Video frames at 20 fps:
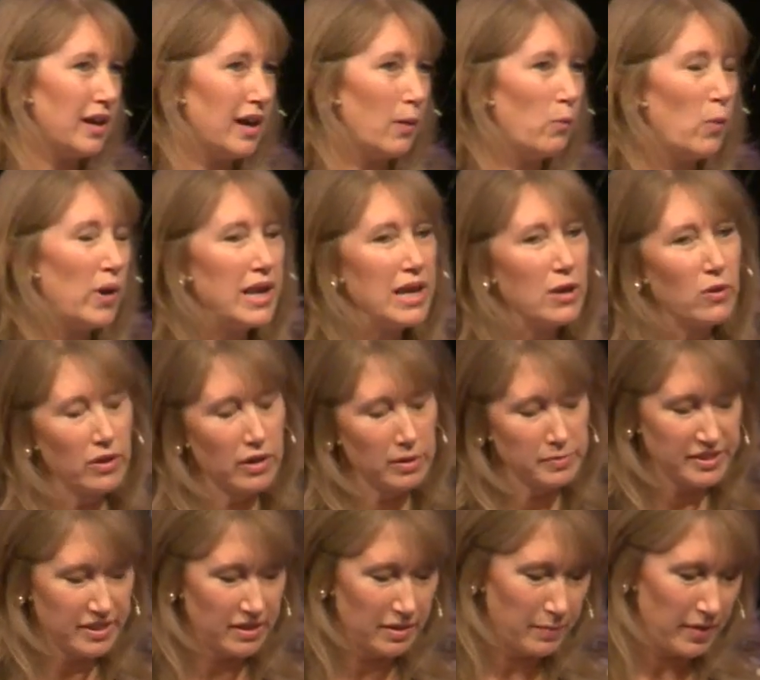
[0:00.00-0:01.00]
And when he got up
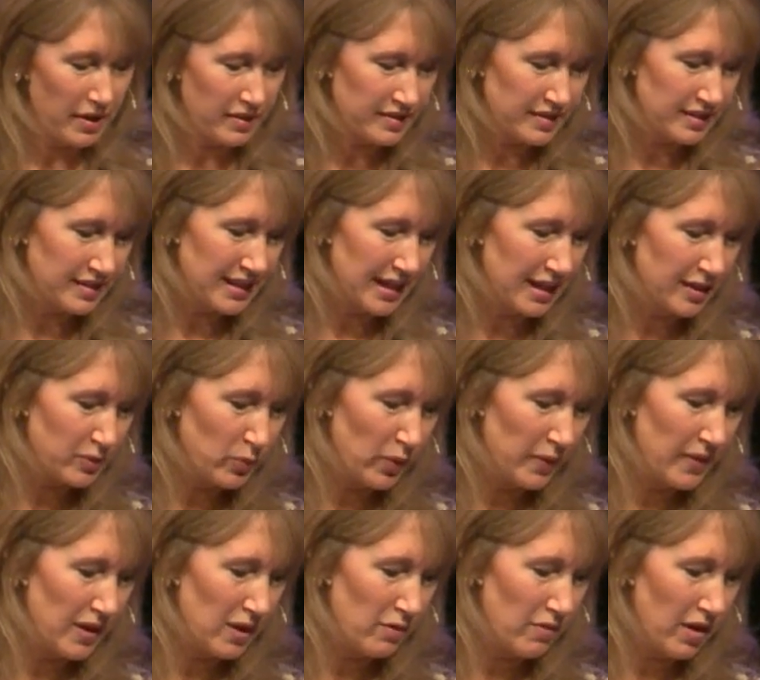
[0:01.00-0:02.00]
to the master's house, when
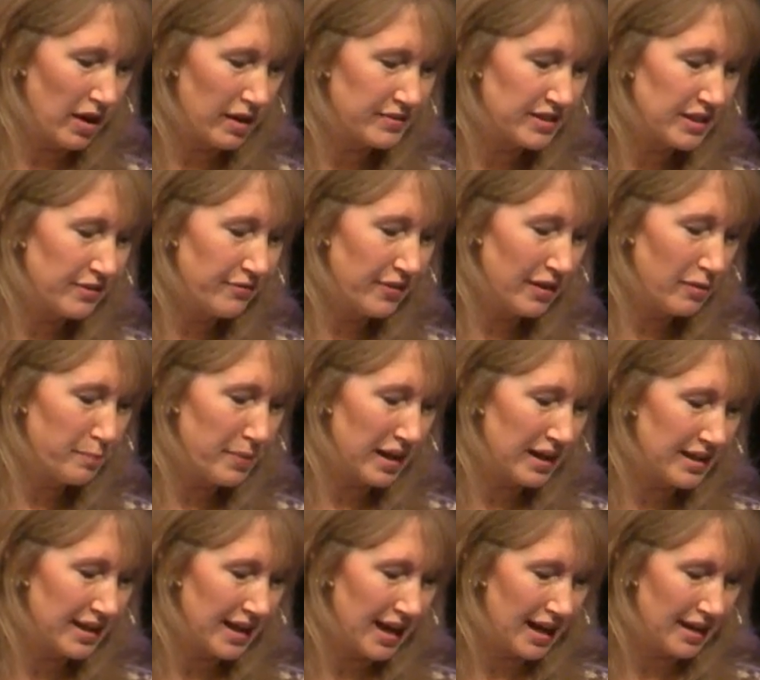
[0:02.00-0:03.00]
they arrived, he felt
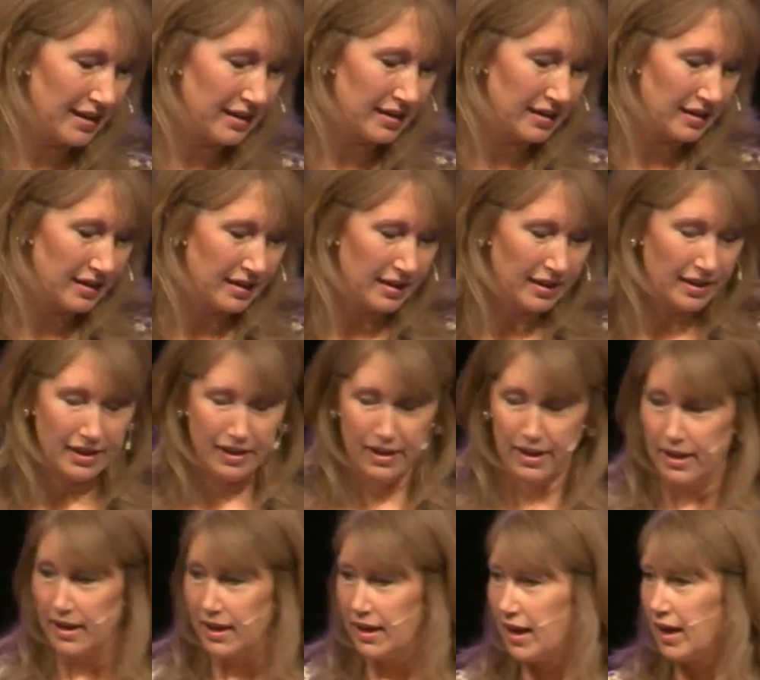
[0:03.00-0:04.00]
bad again.
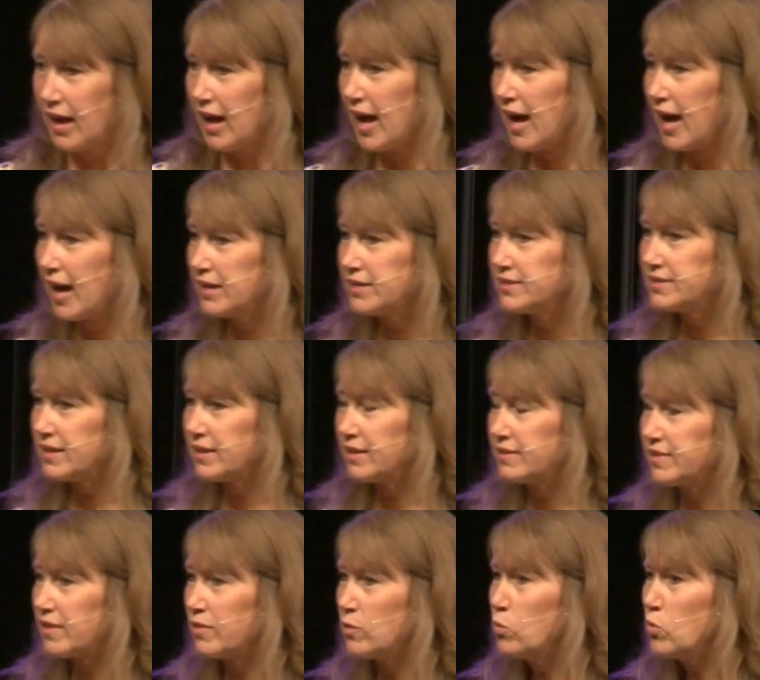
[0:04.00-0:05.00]
And
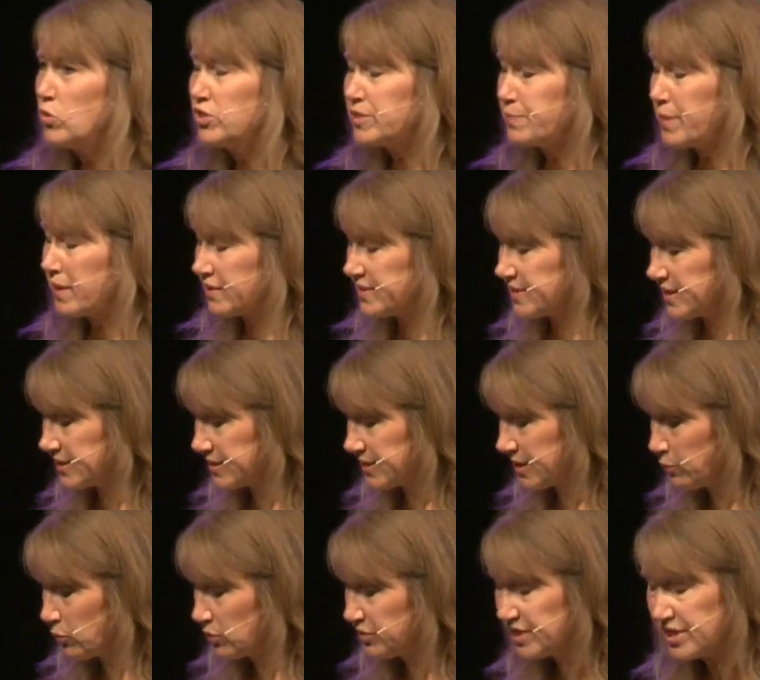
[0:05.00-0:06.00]
so the water bearer said to
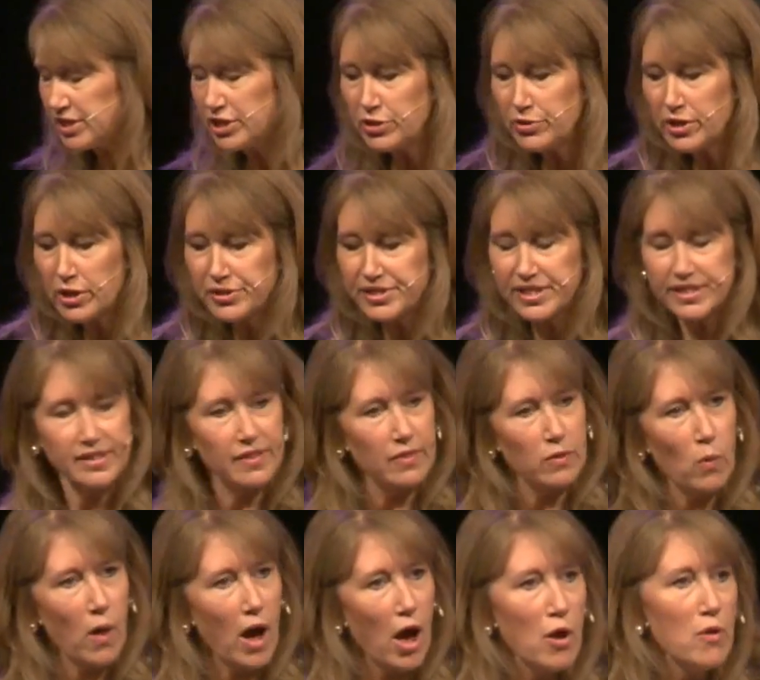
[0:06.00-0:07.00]
him, well, didn't you notice that there
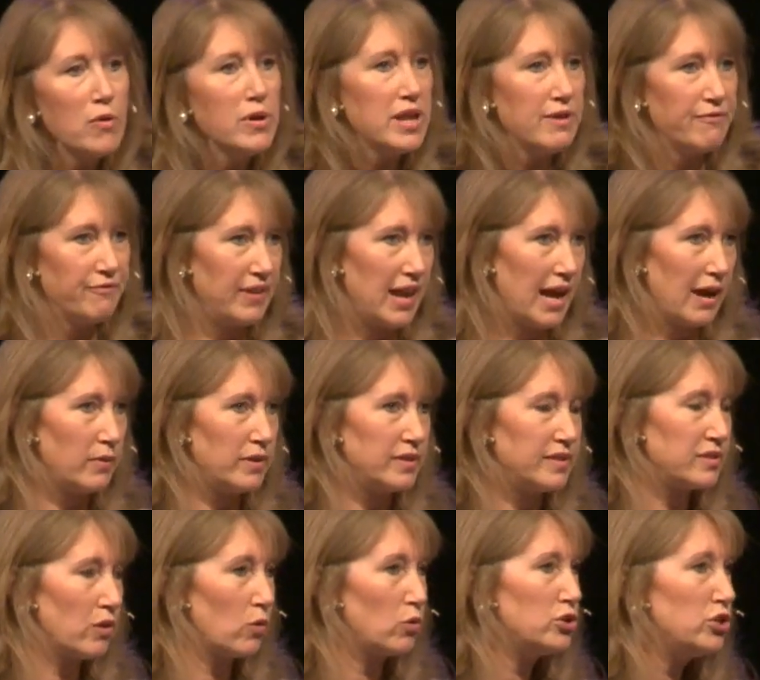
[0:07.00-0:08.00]
were only
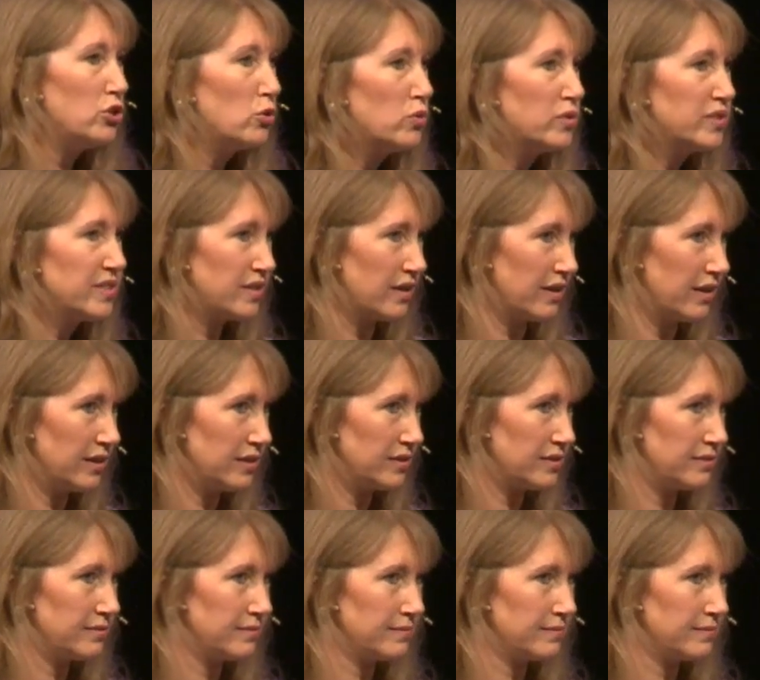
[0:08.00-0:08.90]
flowers on your side?